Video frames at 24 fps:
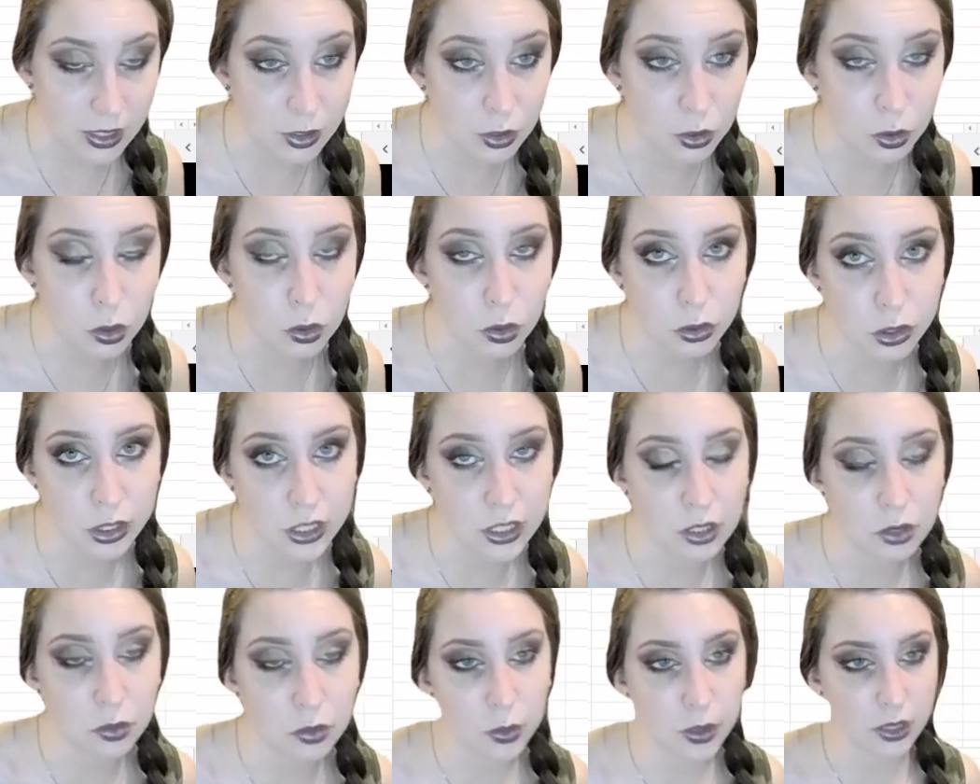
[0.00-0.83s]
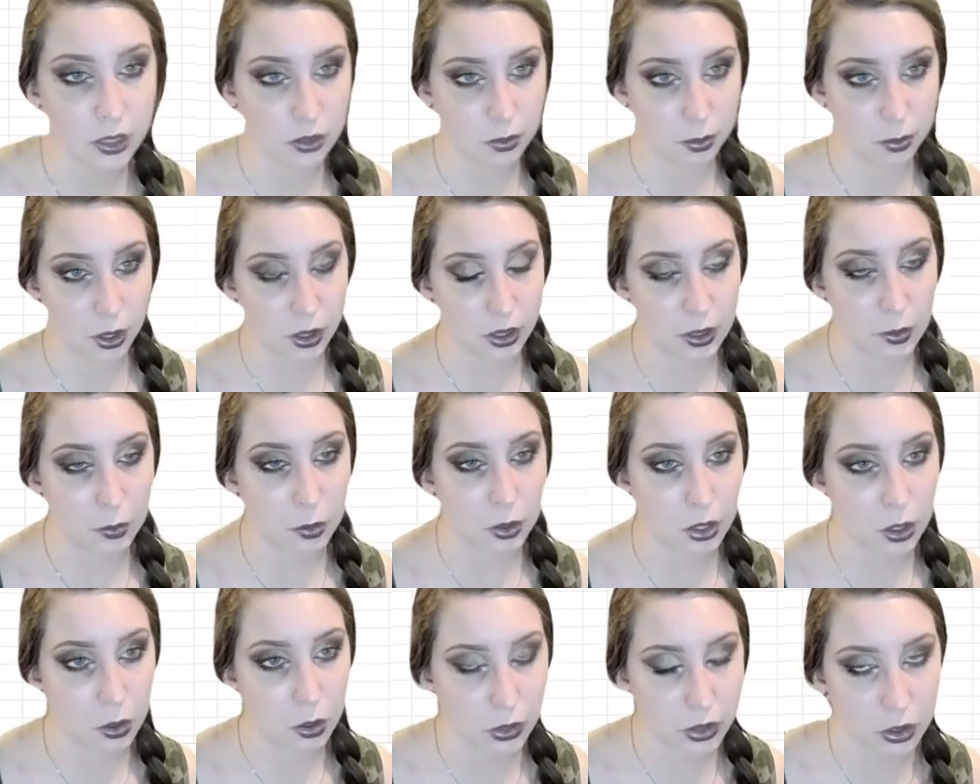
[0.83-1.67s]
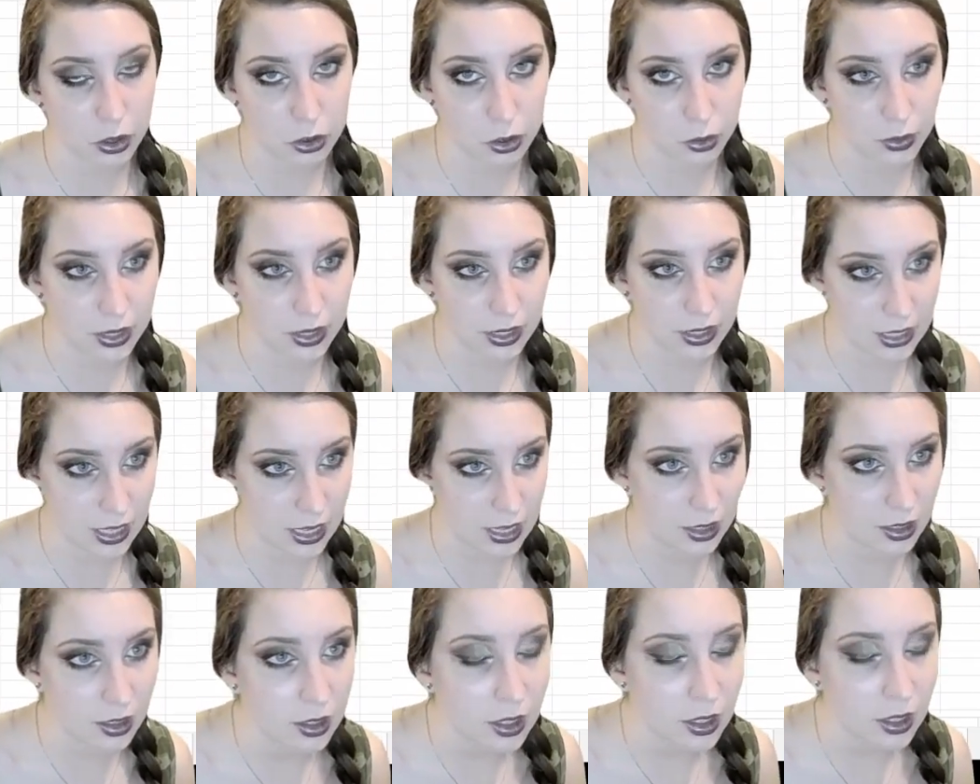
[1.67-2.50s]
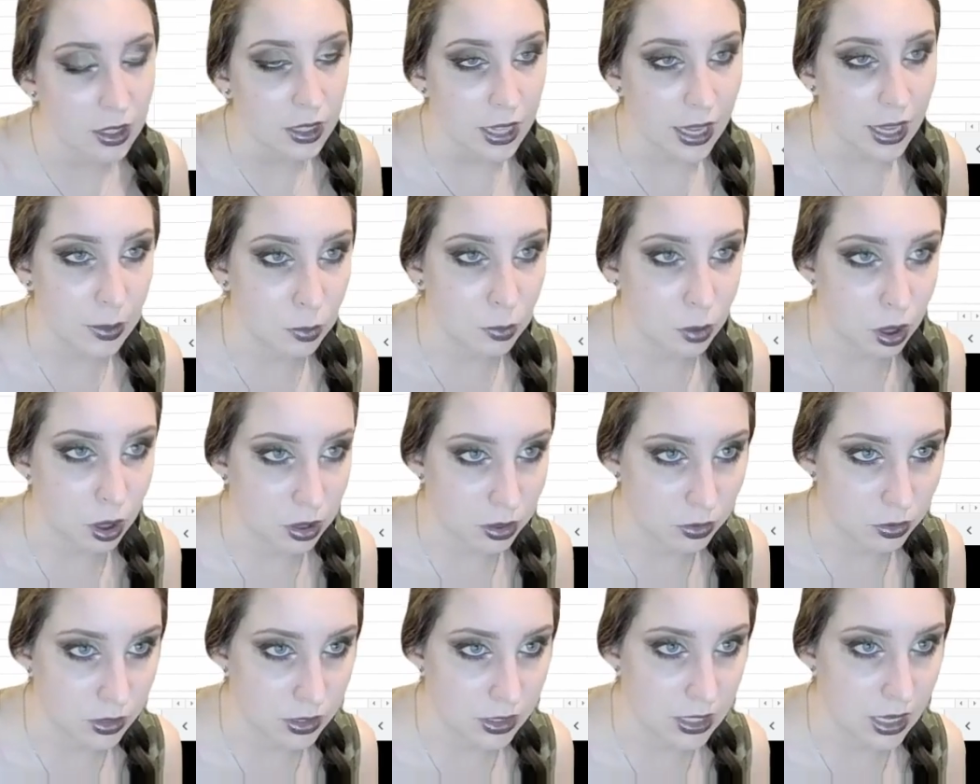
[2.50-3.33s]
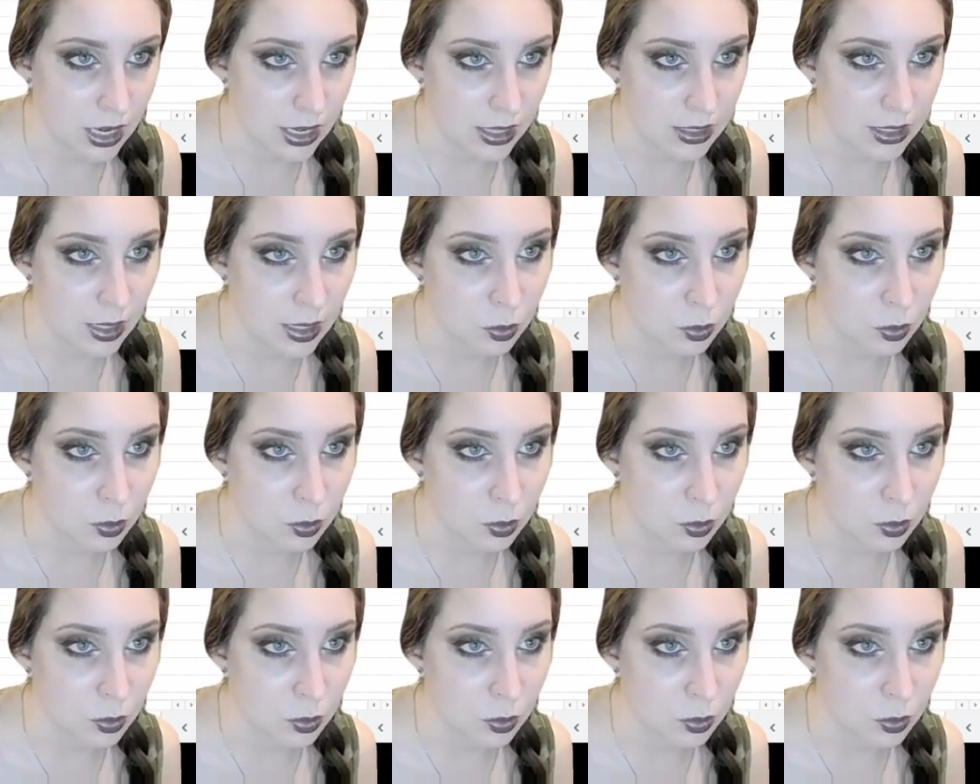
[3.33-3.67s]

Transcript: Google Sheets is really smart and it will know that you're doing a date and will auto detect.